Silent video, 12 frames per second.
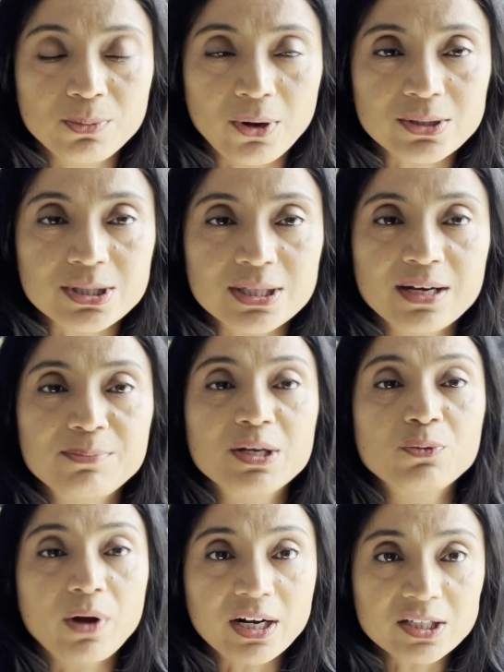to bottom
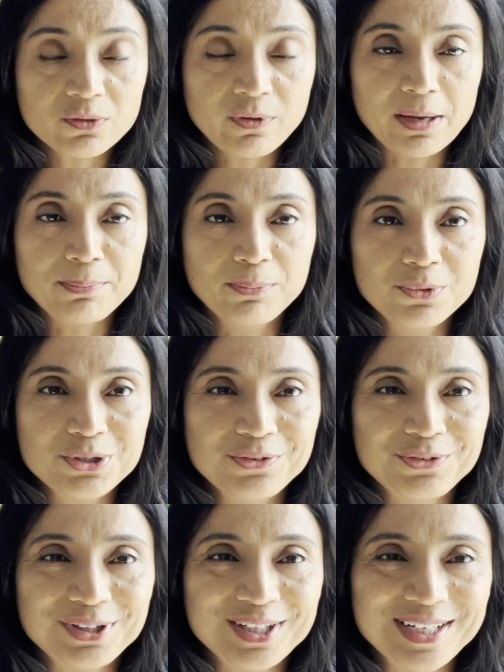in one swipe motion
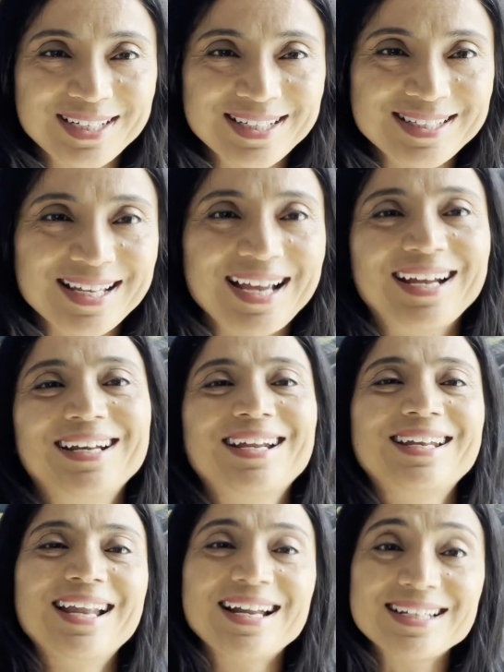for 30 seconds
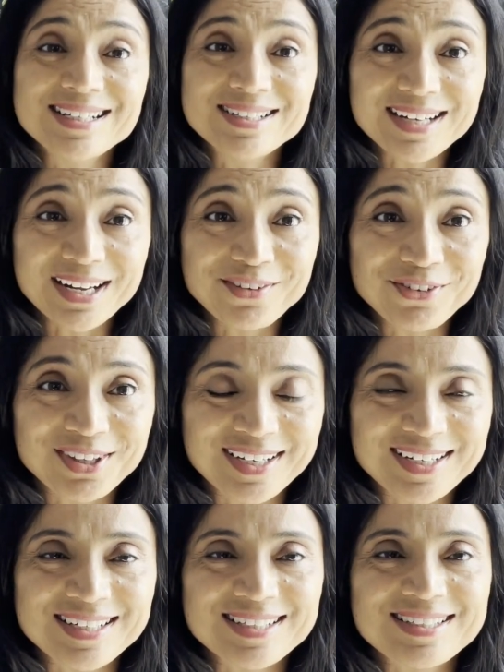and let it dry for
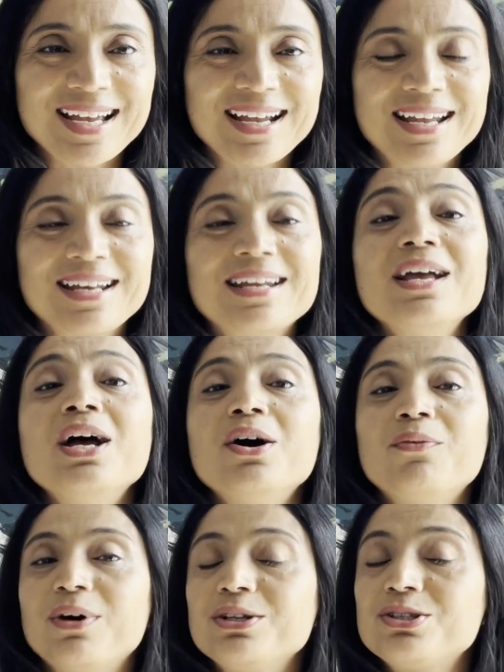30 seconds.
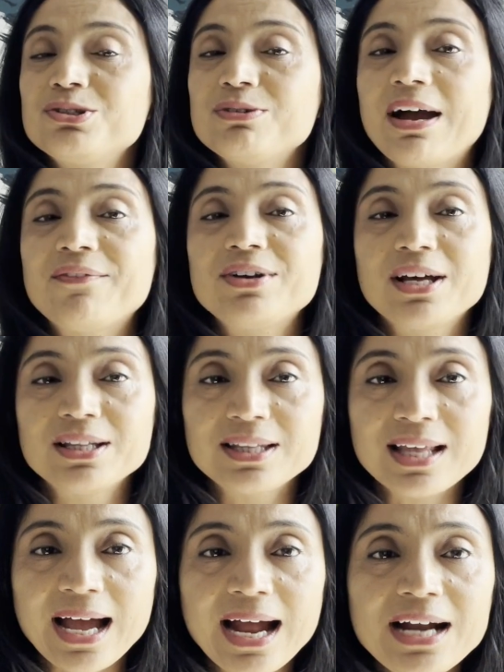Once you have done
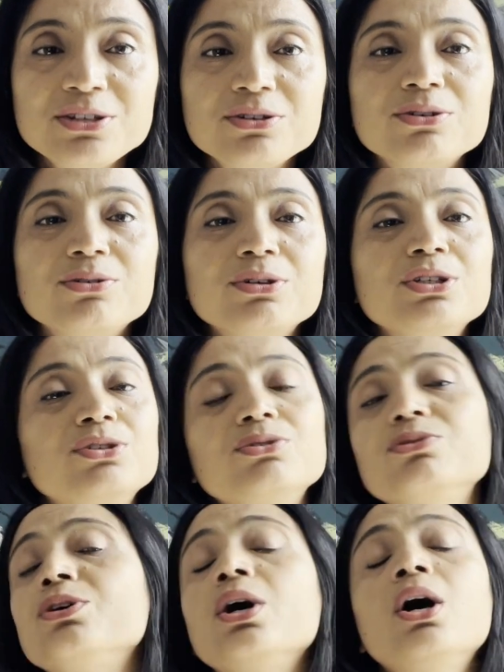that, you're going
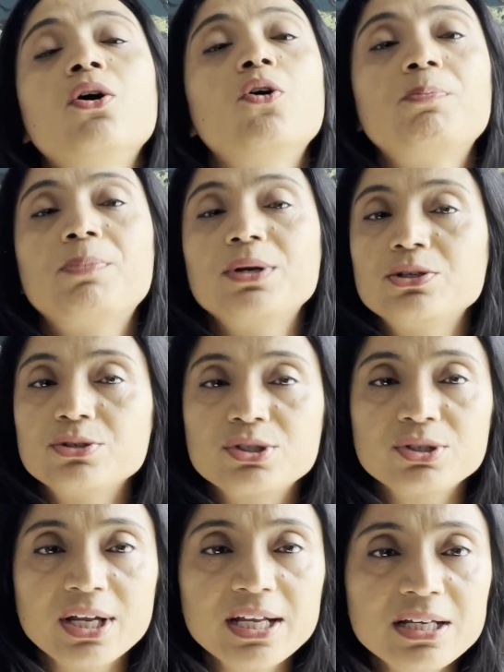to open your
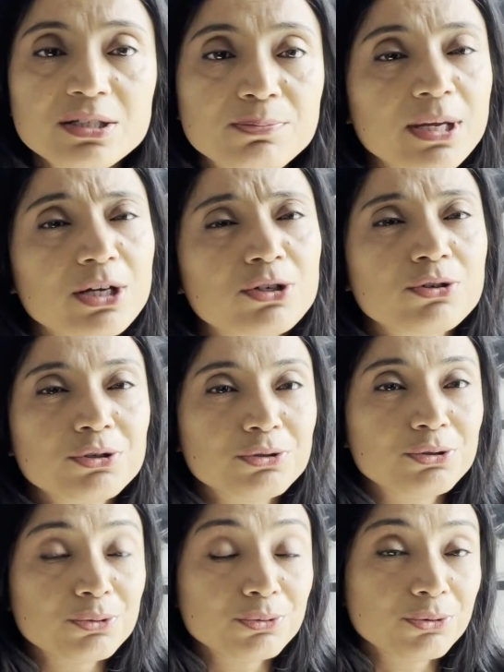syringe. Make sure
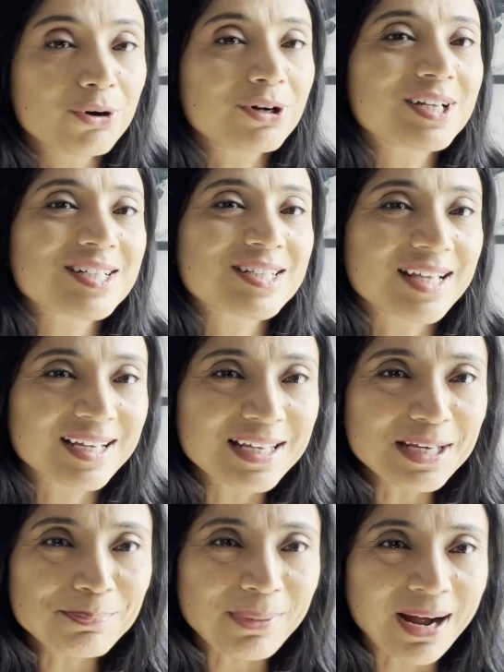you do not touch the
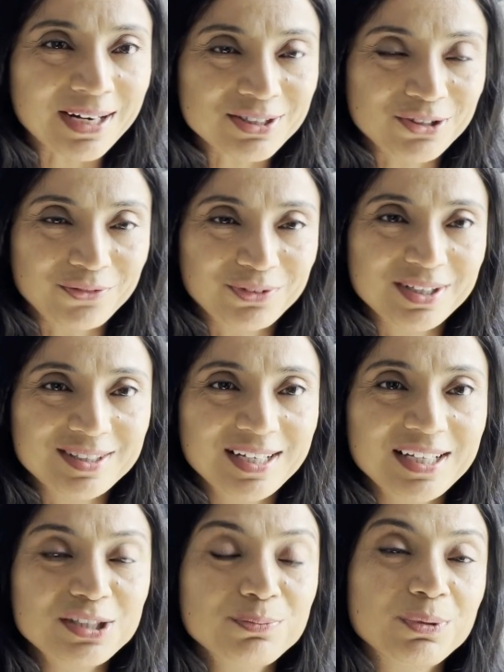key parts of the
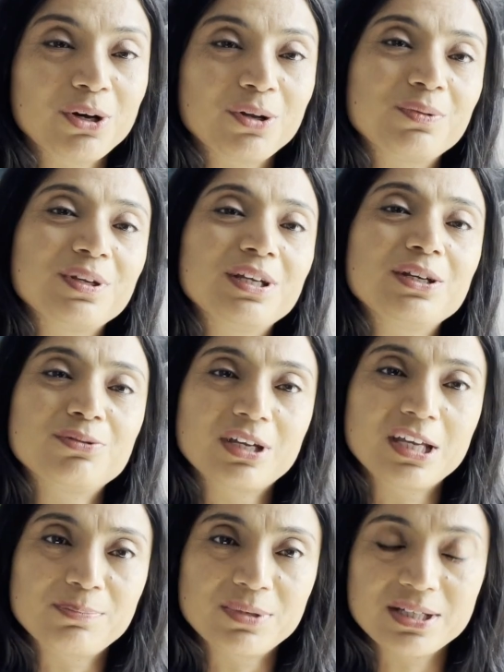syringe, because we need to
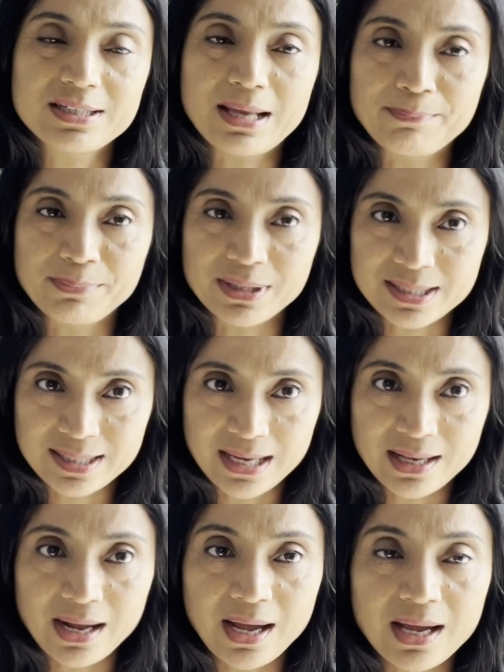keep this sample
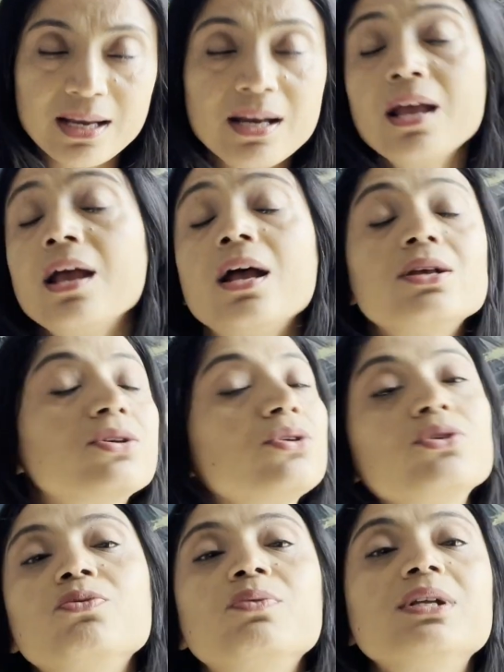sterile. So
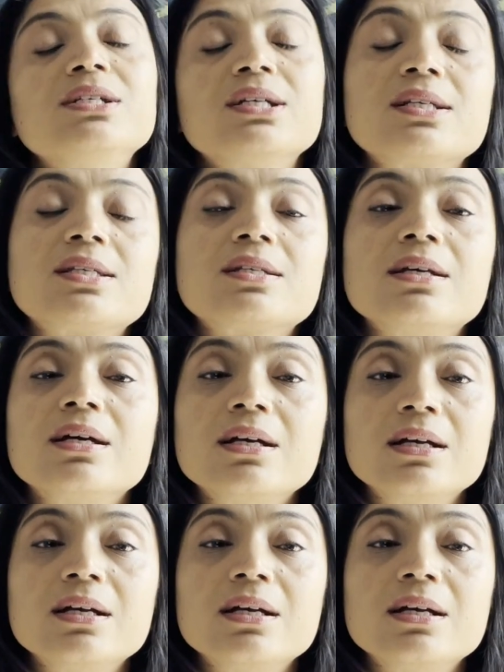you will just